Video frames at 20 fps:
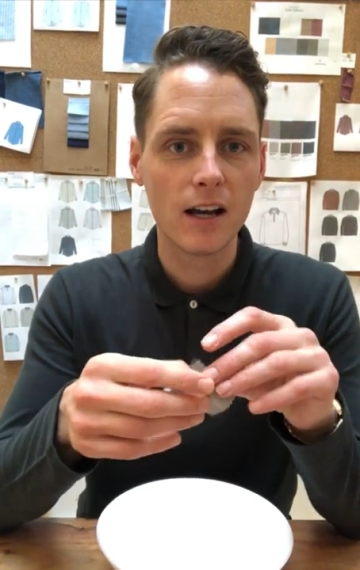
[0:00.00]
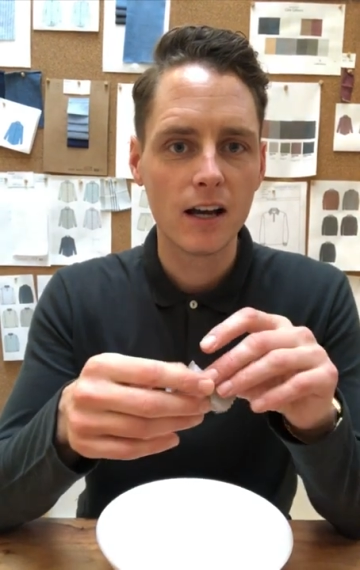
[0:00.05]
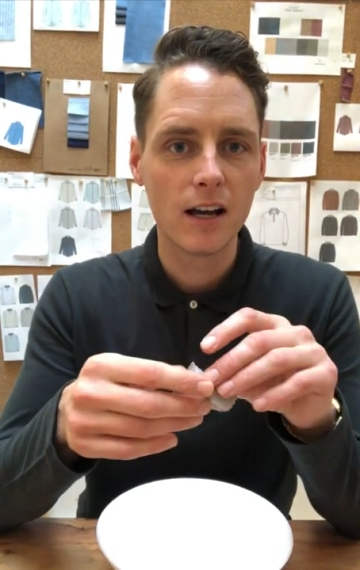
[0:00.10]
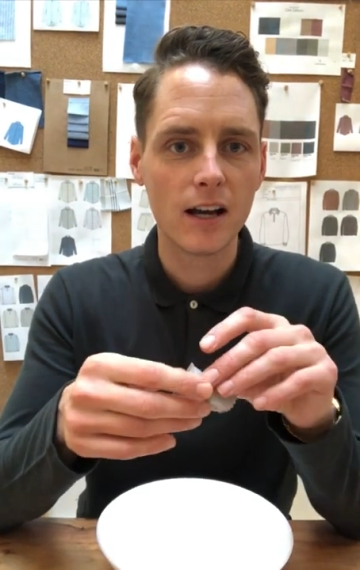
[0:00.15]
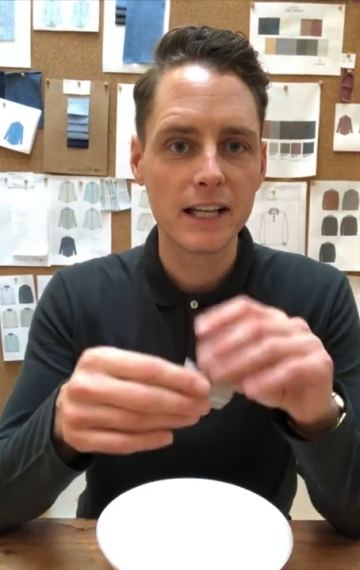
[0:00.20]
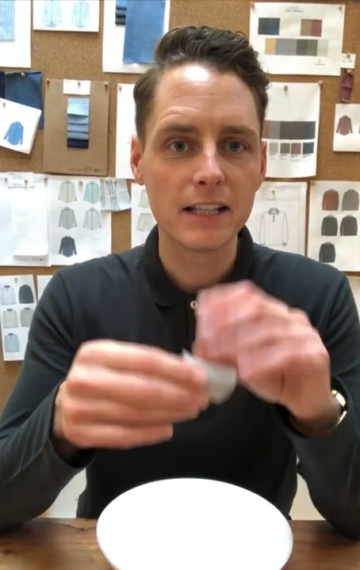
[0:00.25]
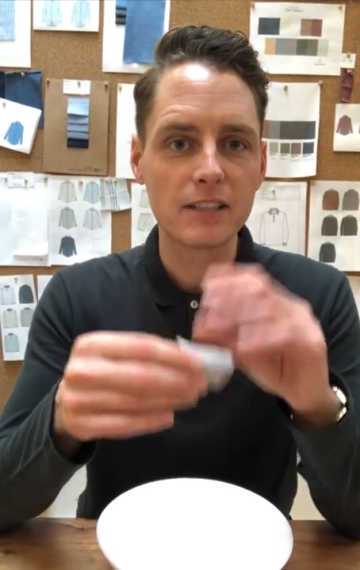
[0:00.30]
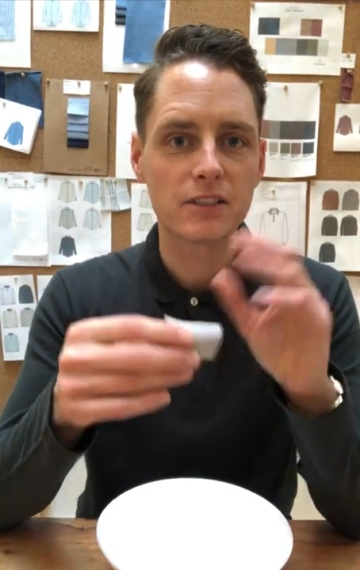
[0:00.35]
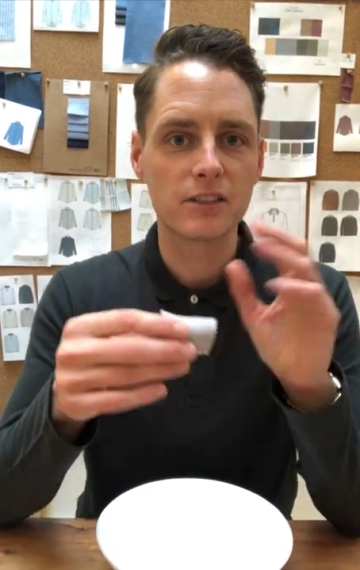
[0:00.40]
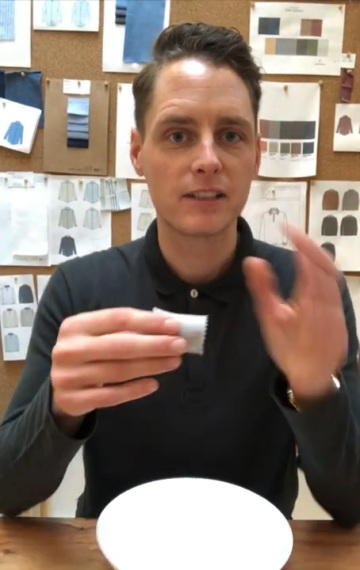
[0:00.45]

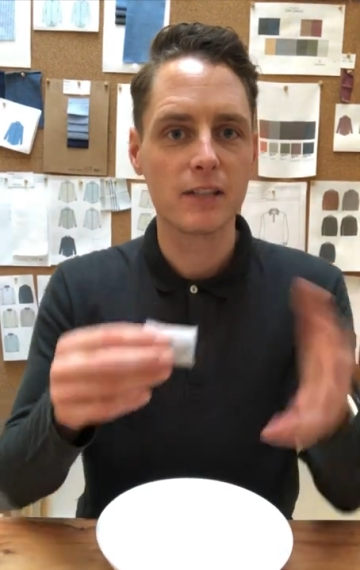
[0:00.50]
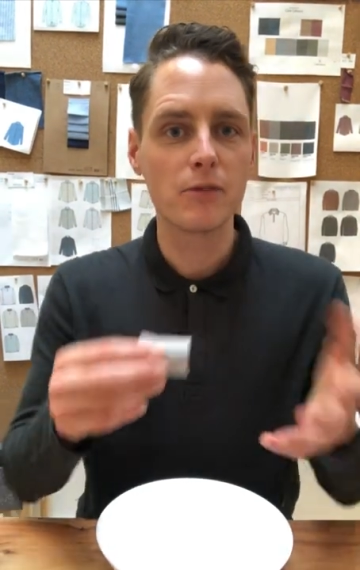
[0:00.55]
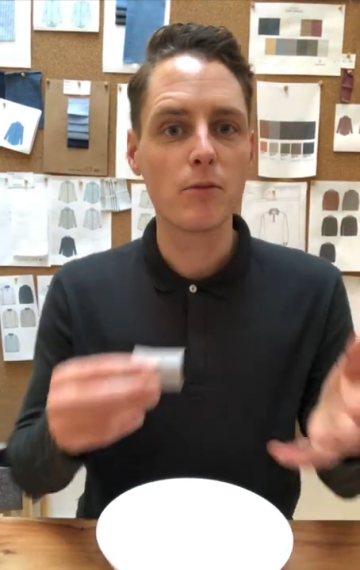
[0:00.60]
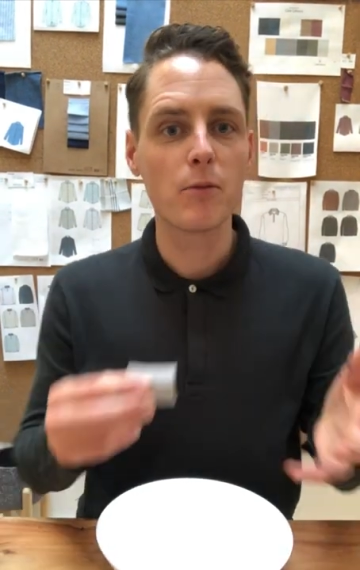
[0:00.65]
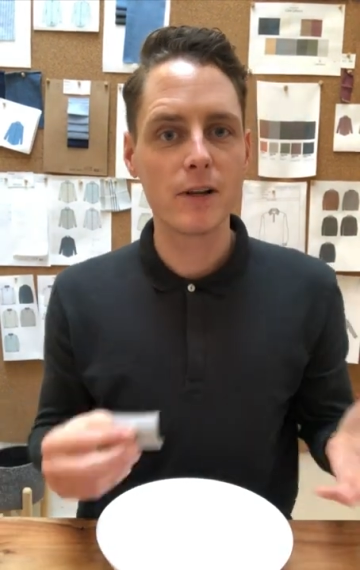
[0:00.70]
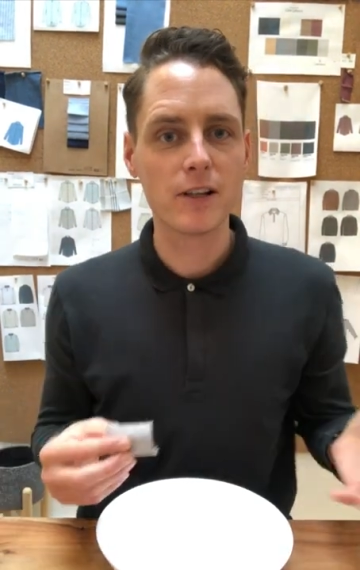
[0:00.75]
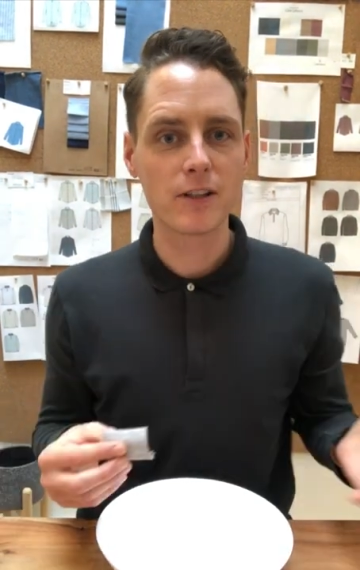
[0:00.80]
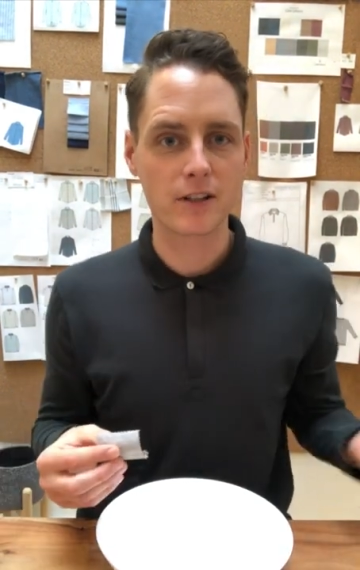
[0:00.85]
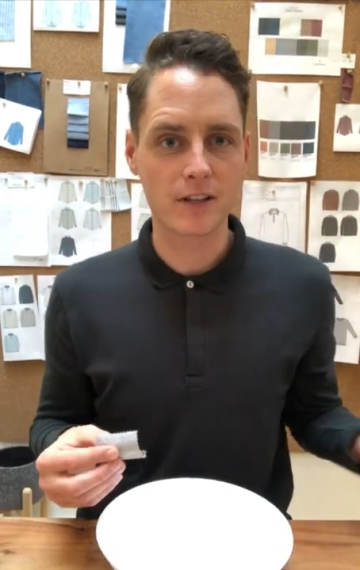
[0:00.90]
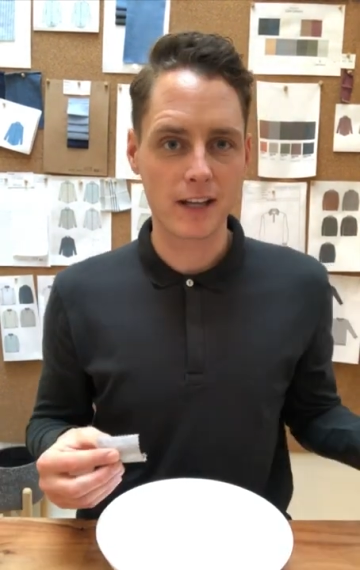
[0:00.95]
It's stain
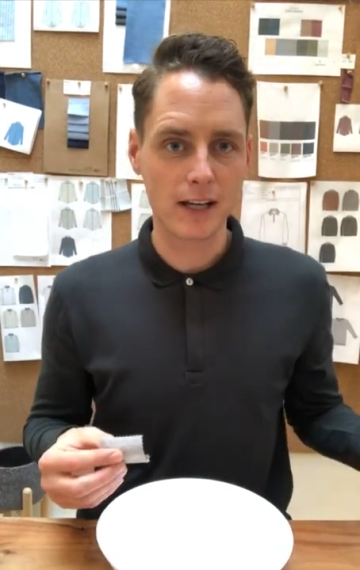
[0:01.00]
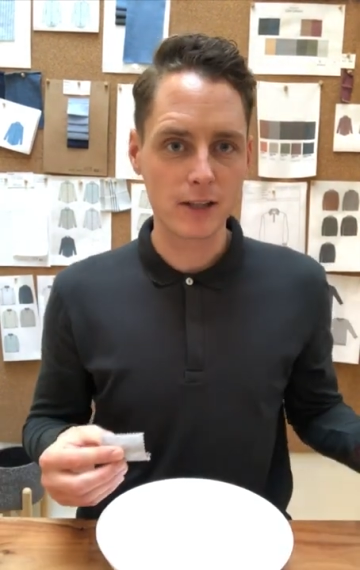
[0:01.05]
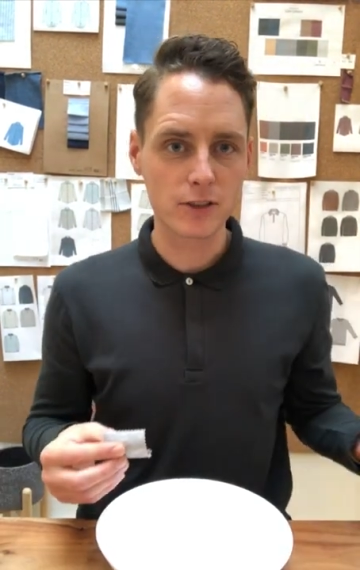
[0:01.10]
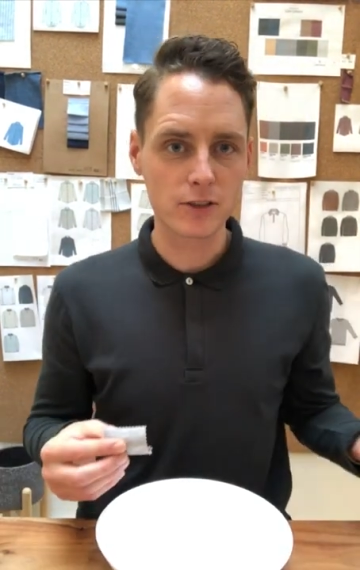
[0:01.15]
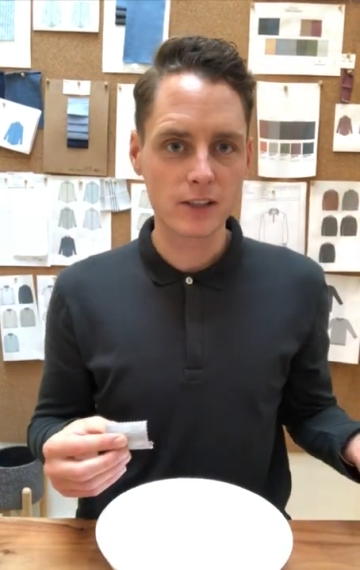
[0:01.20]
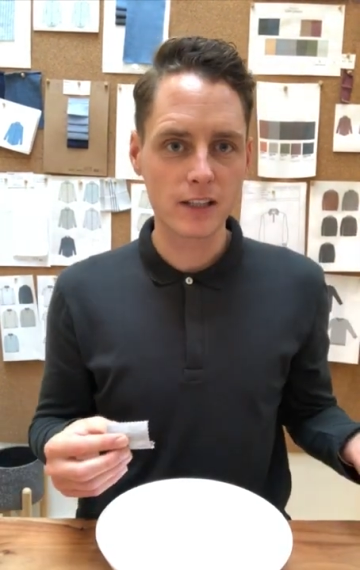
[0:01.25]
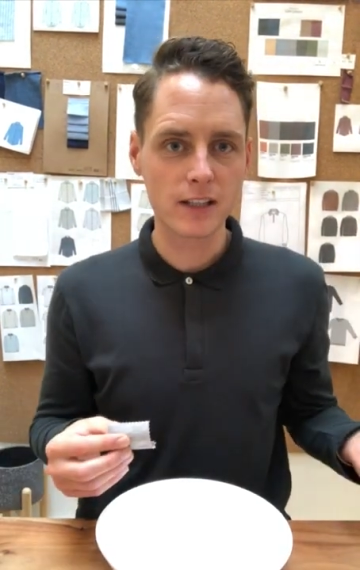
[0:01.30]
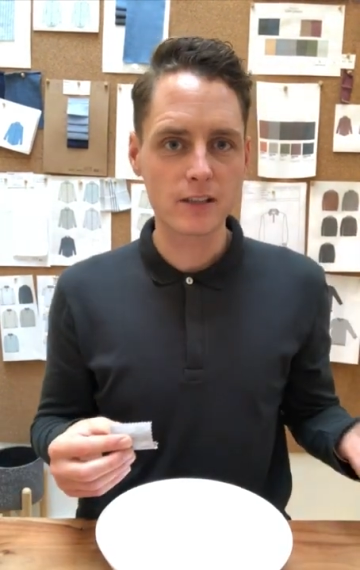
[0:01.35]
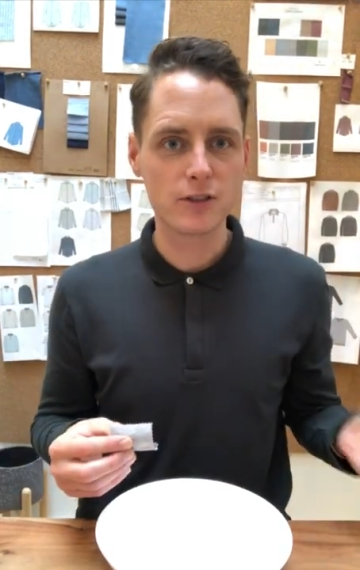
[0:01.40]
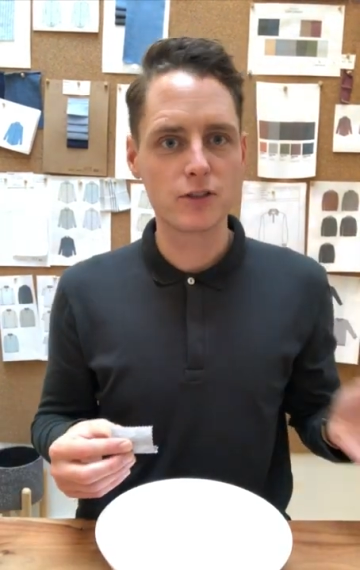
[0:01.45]
repellent on the
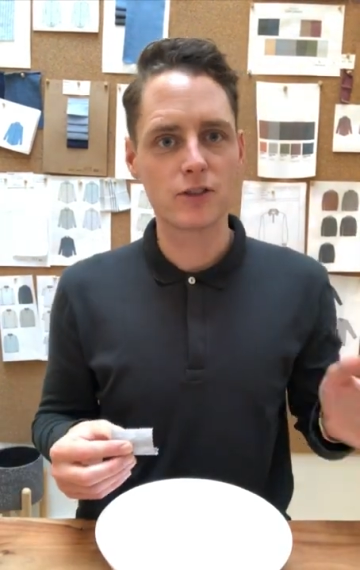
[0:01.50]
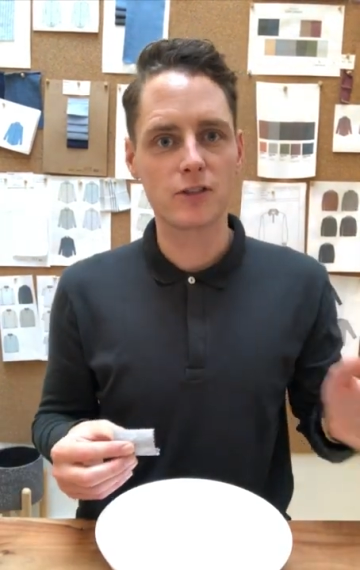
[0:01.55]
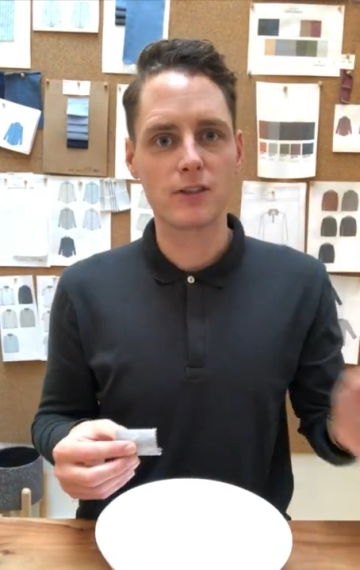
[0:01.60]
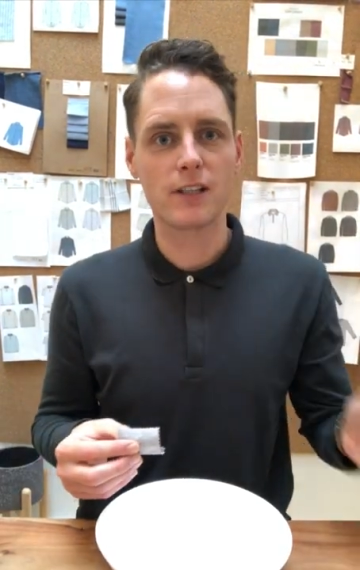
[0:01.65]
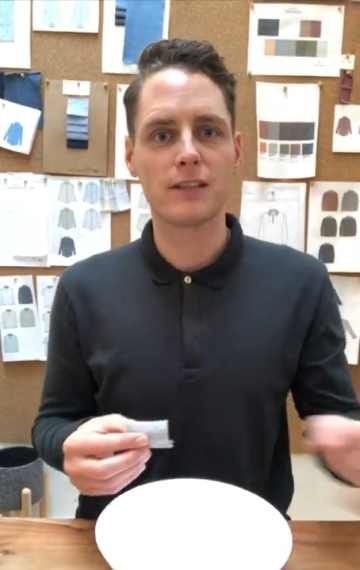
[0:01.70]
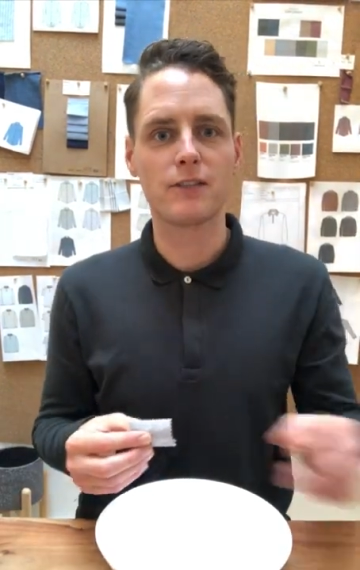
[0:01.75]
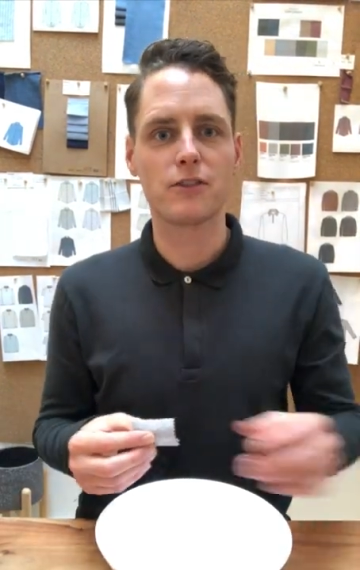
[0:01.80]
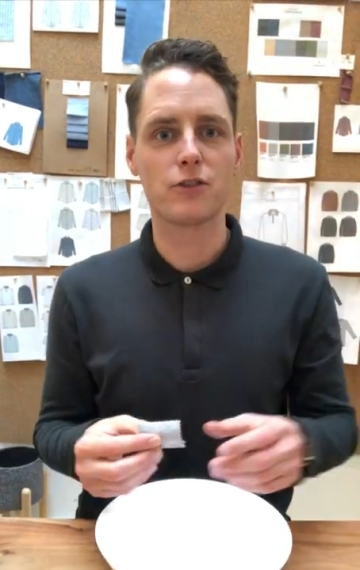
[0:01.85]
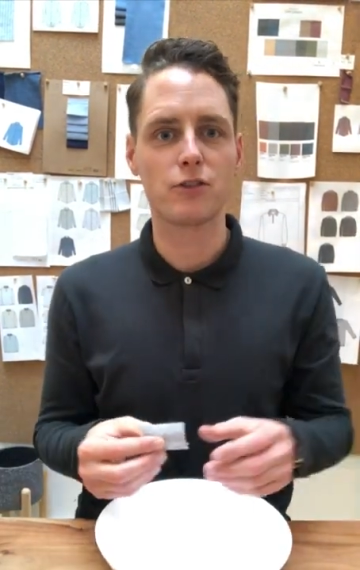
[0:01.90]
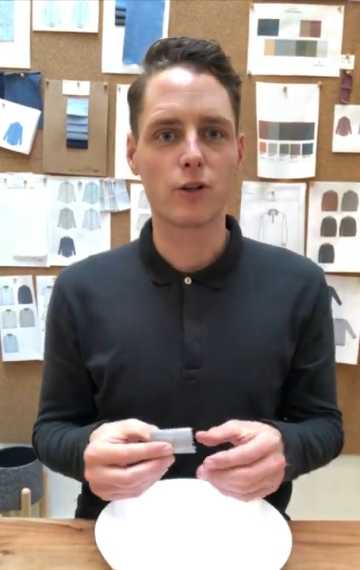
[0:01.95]
outside, just like
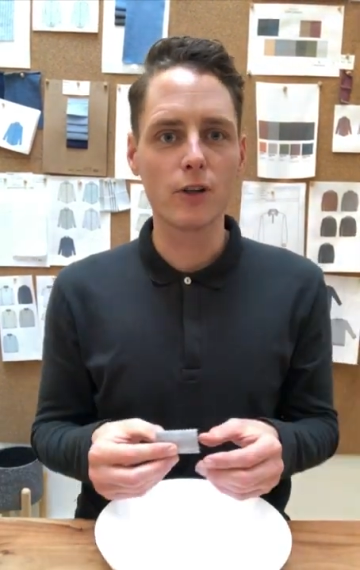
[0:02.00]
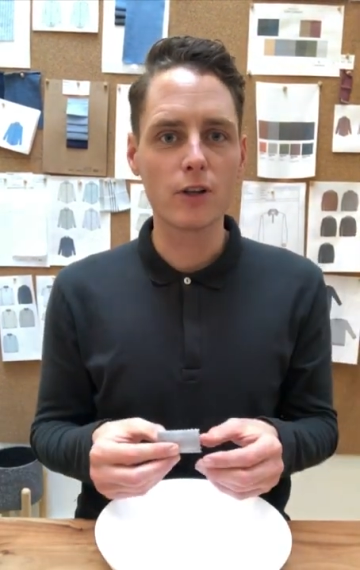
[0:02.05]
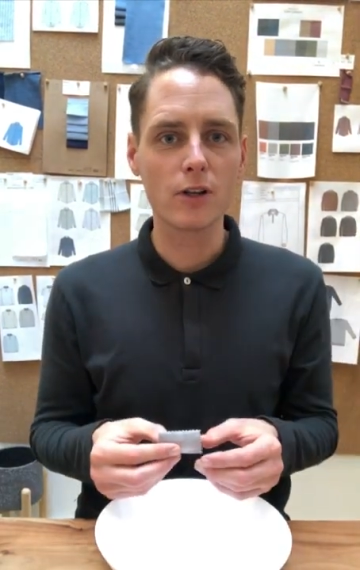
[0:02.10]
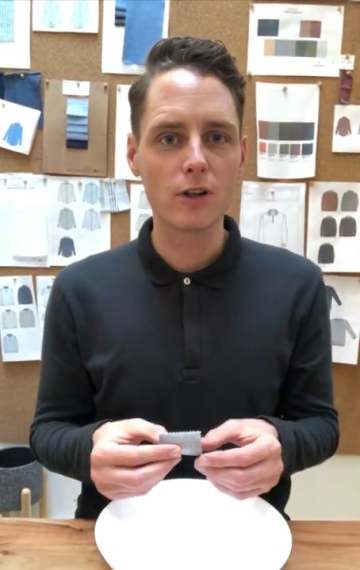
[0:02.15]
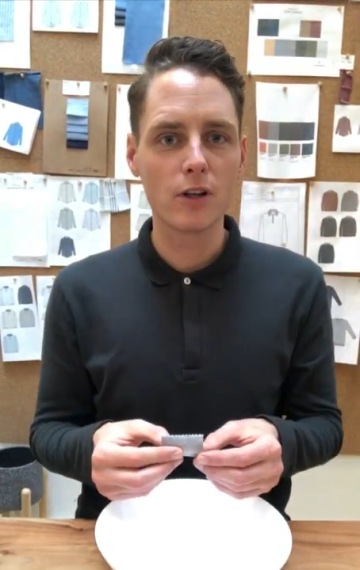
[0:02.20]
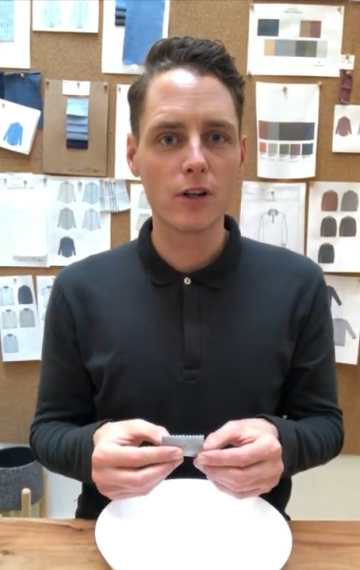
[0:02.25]
the shirt,